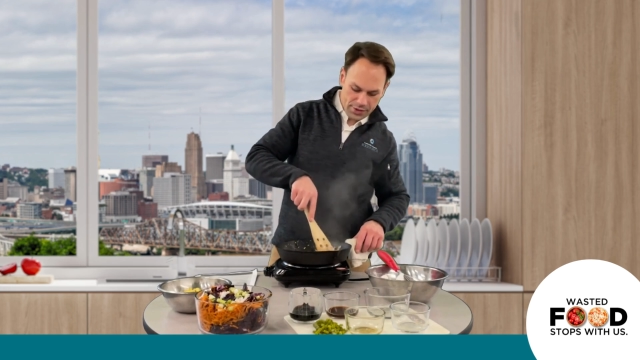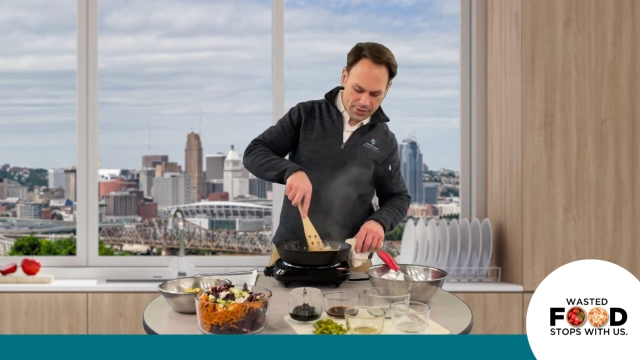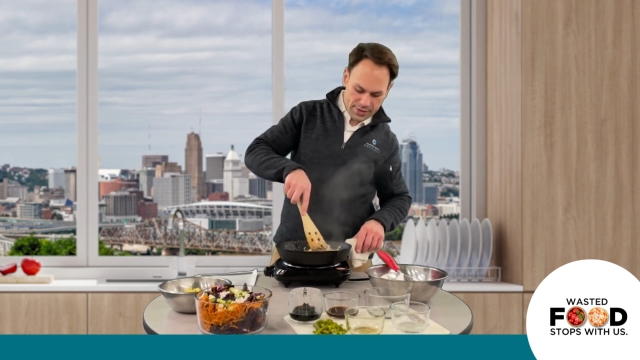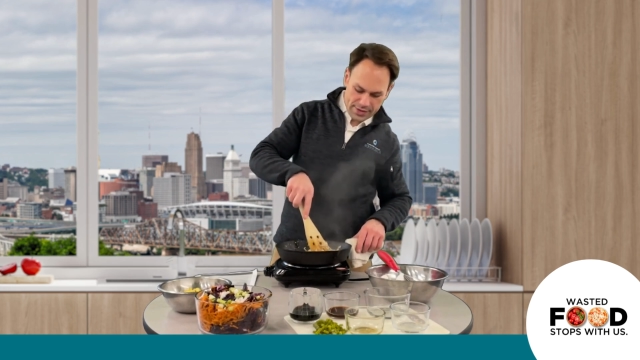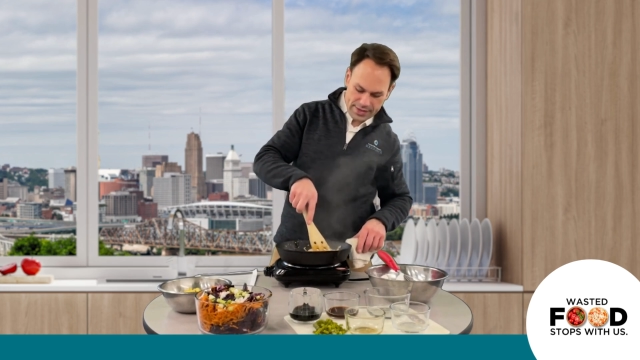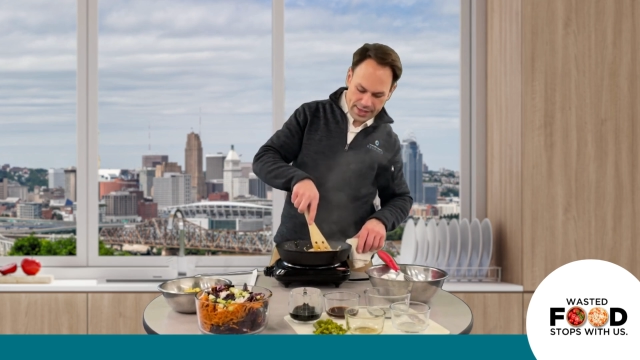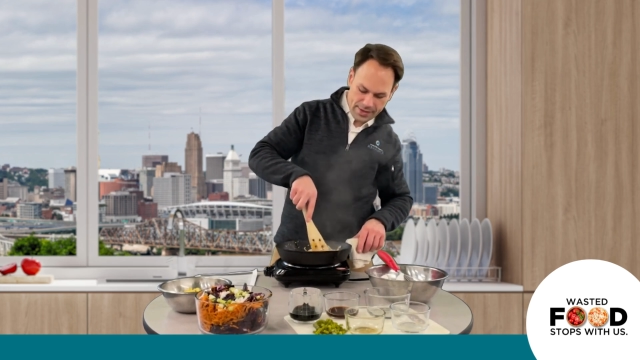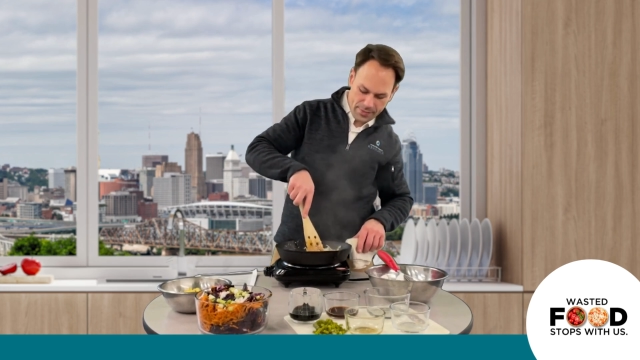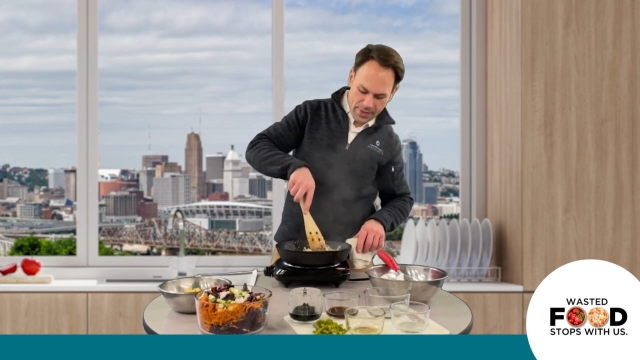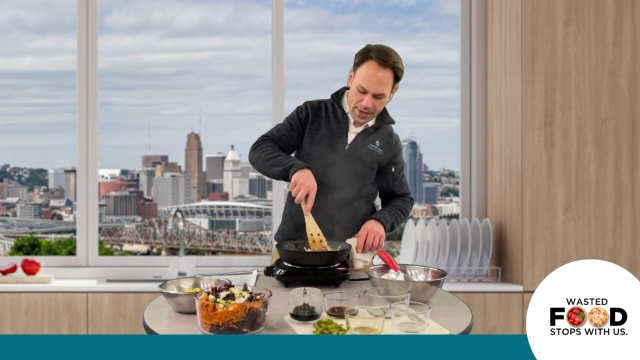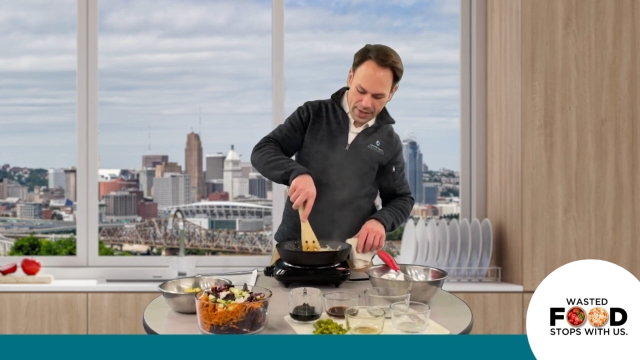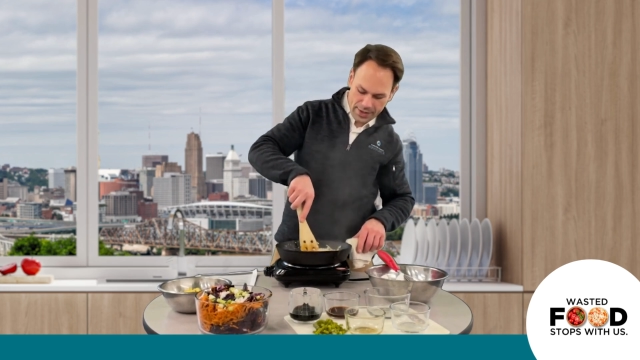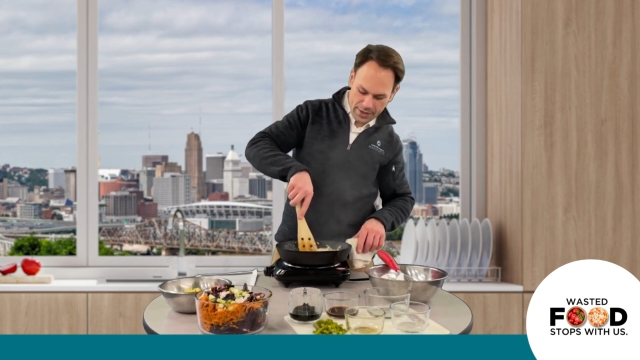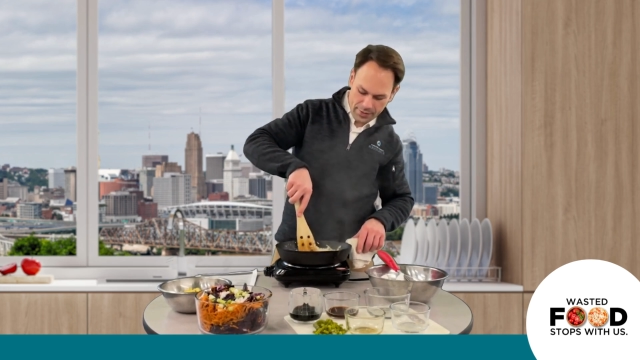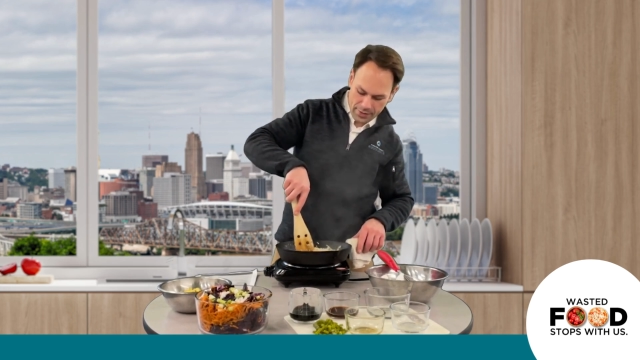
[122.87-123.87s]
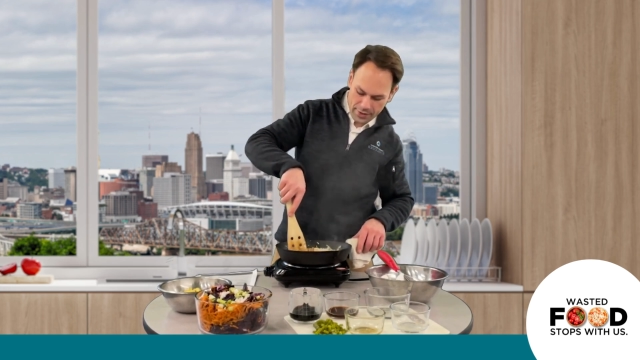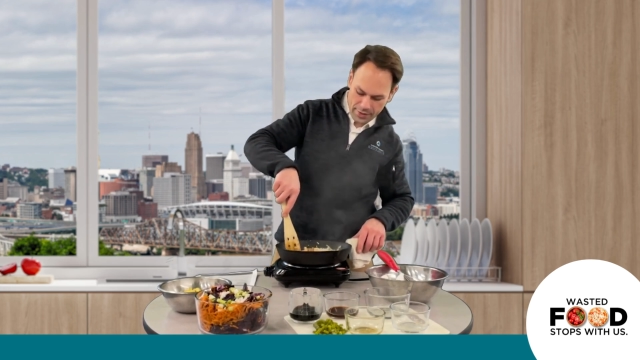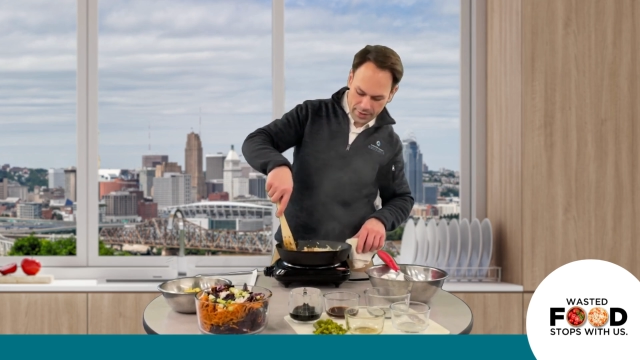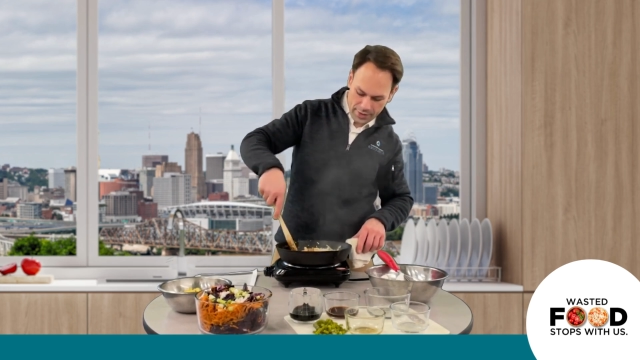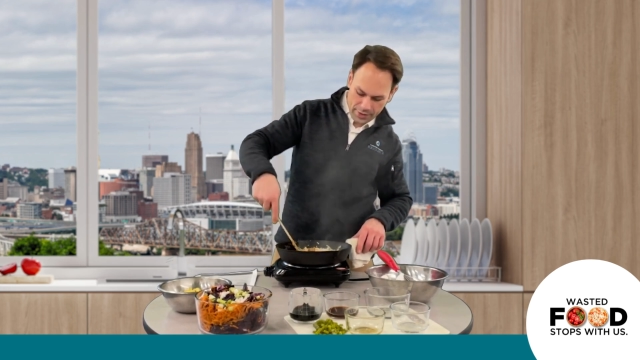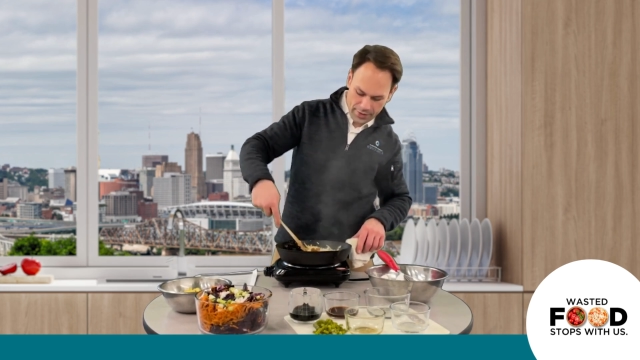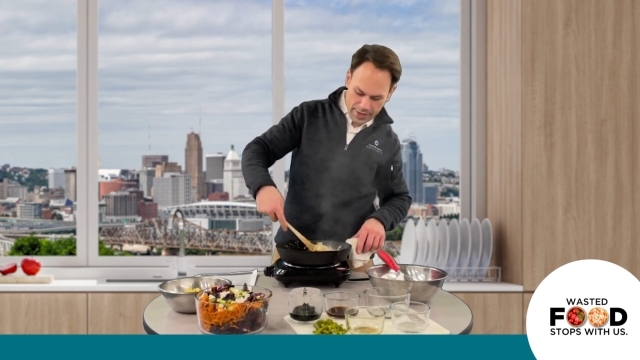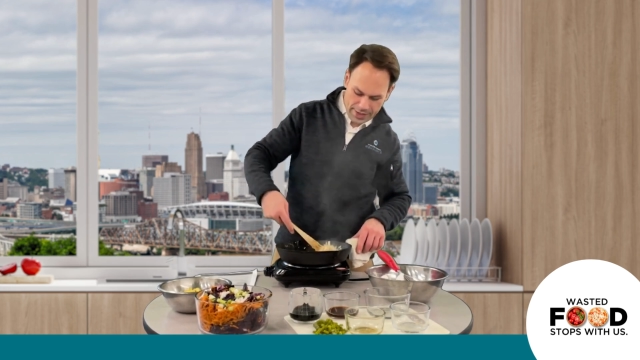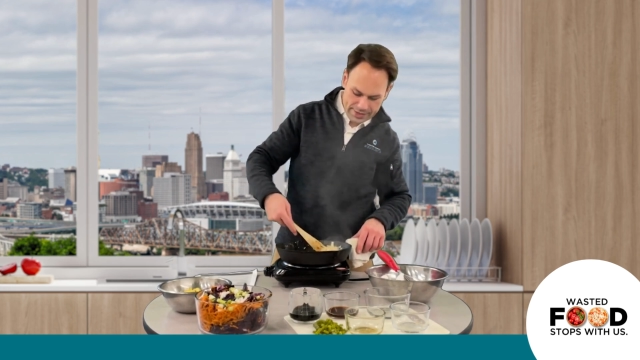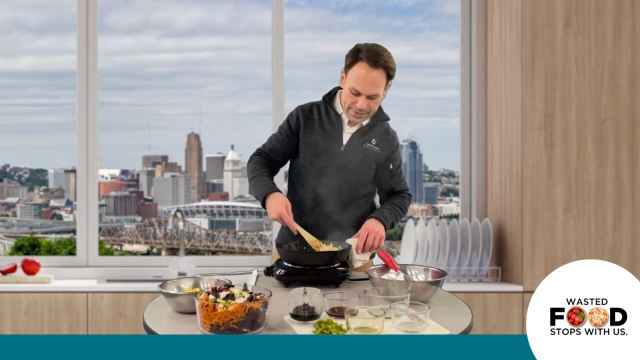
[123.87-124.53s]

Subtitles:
use the same pan you were cooking your eggs